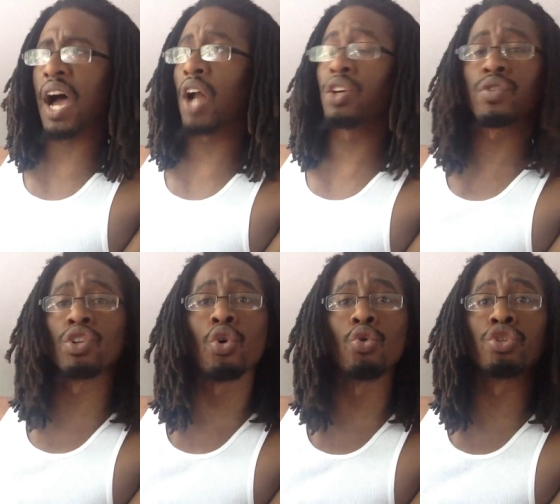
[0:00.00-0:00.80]
I don't even
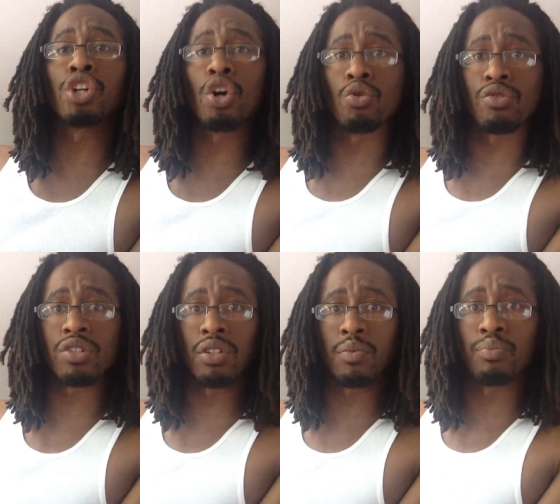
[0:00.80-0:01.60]
know who chose
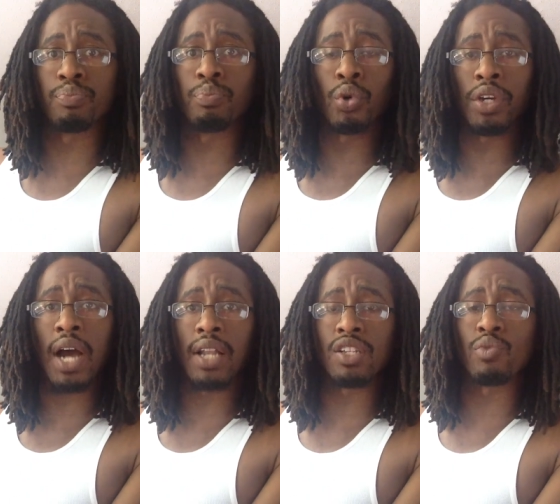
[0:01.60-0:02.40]
to
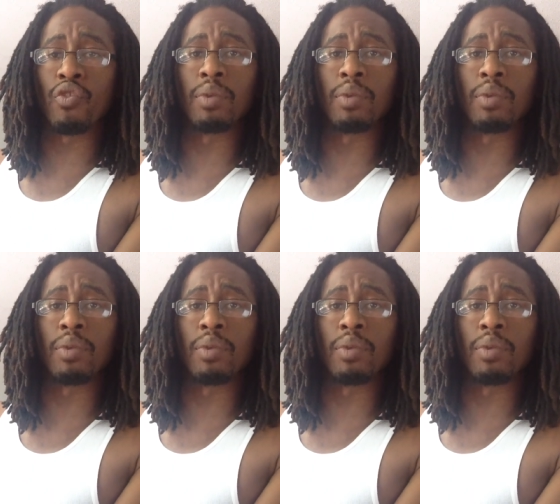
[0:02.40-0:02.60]
boycott this movie,